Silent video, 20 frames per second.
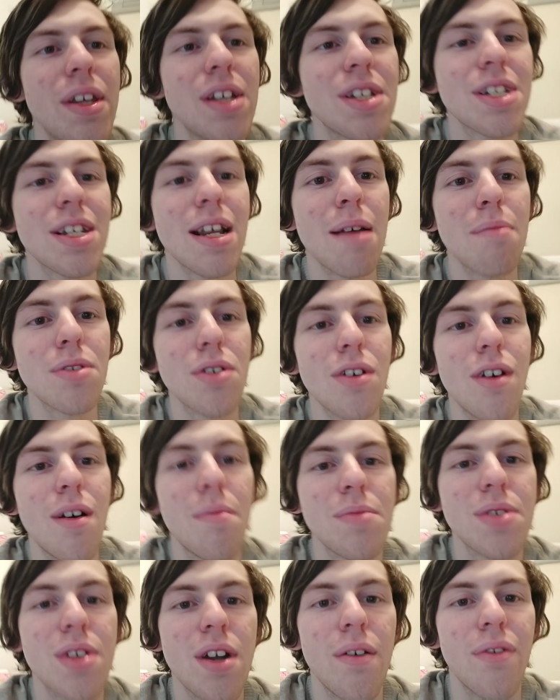there's
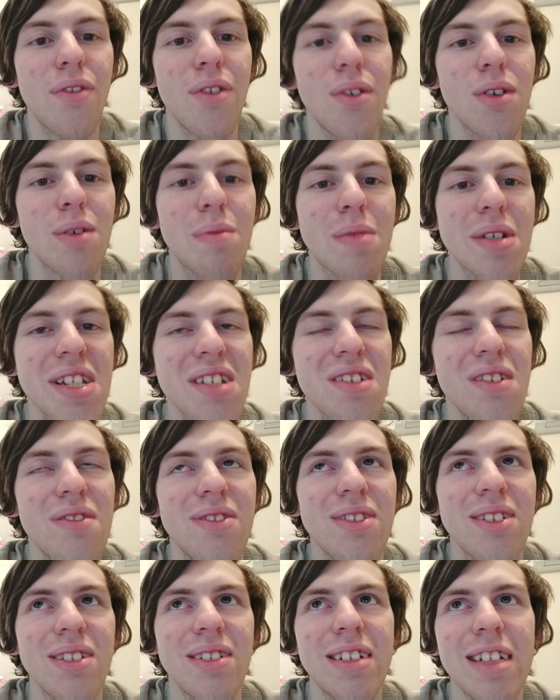sometimes i've thought to
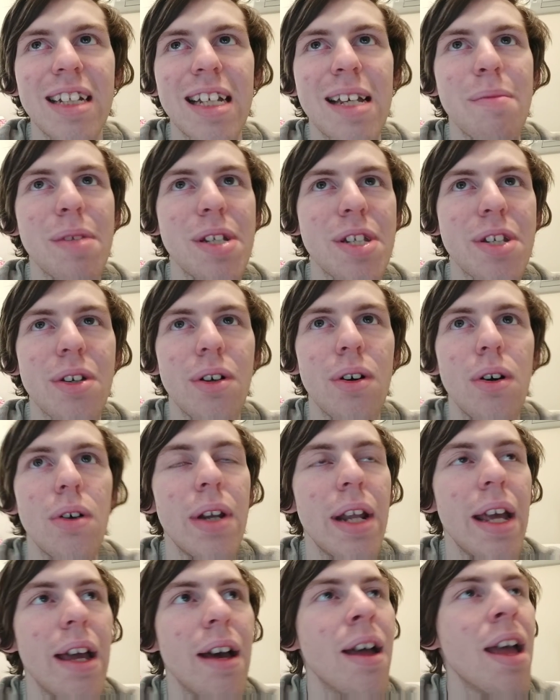myself oh damn he's
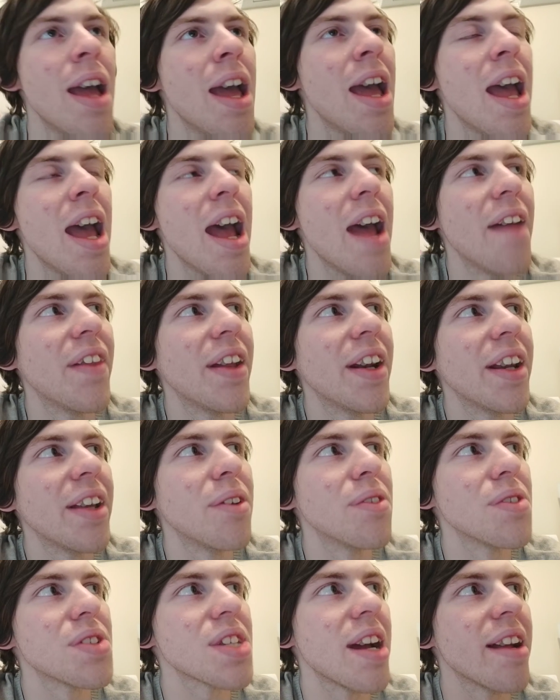gone now and then
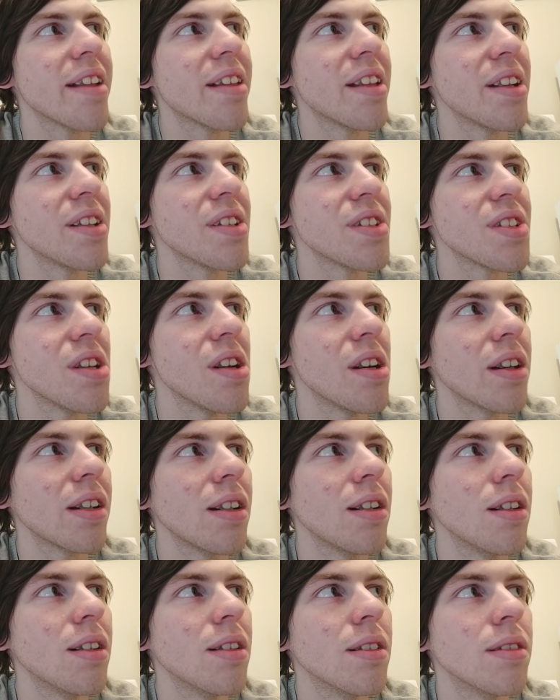he'll say things like
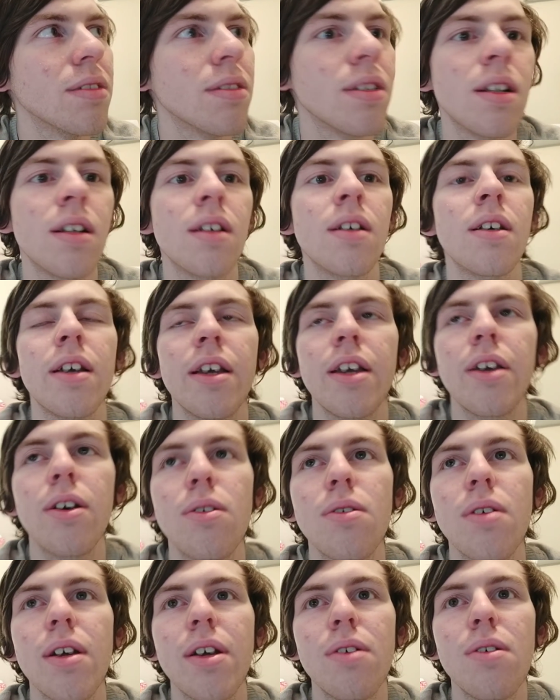
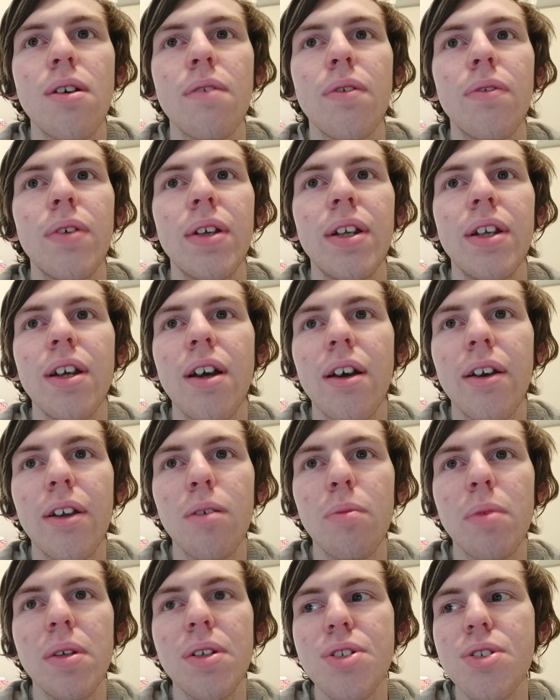he'll he'll have a video and
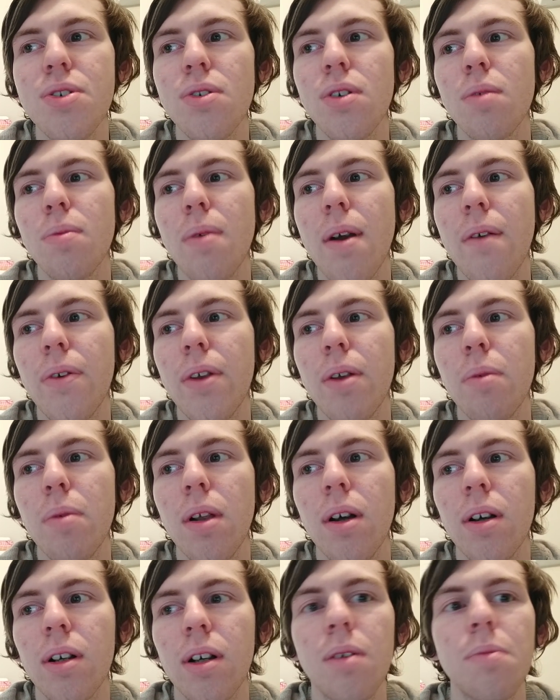he'll be short of breath and he'll
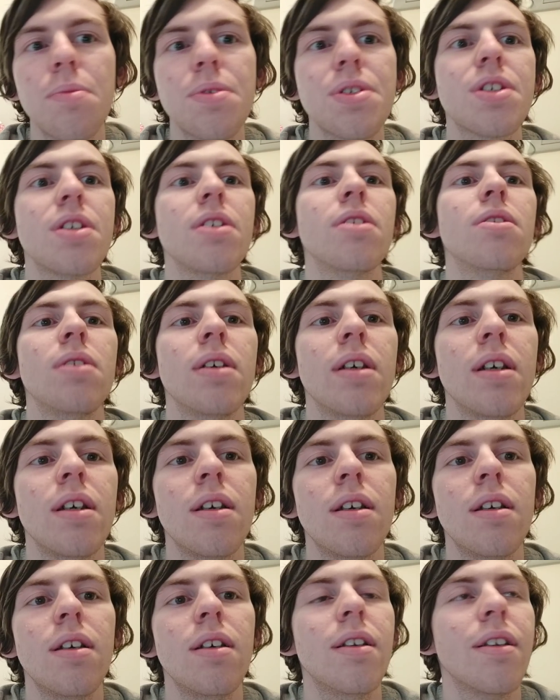be like i'm still
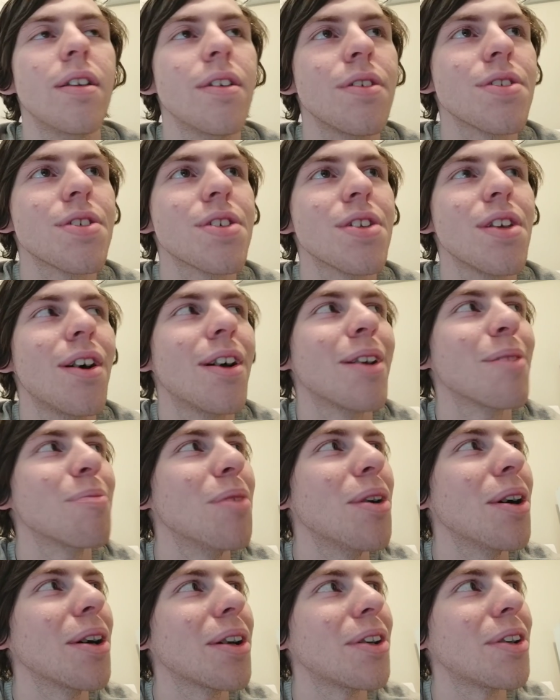here and it's
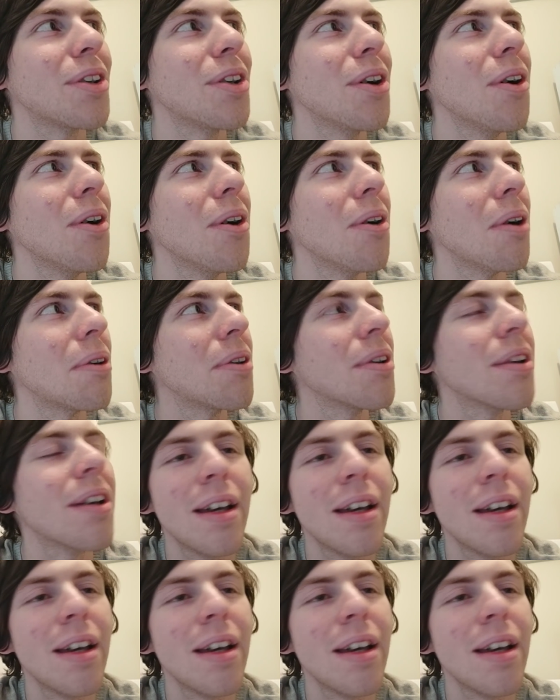like my god